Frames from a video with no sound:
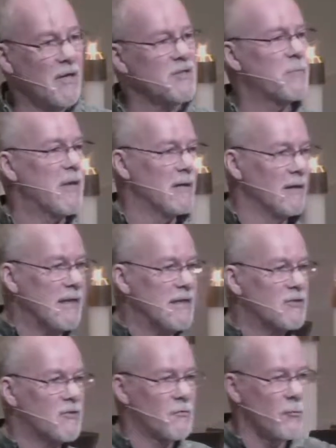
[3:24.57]
be at
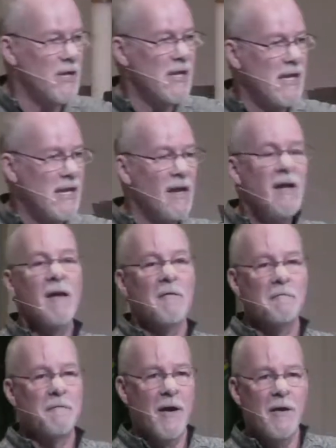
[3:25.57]
least three
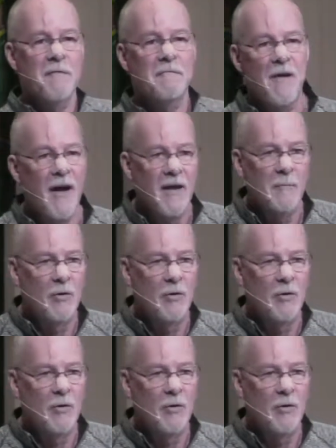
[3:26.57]
verifiable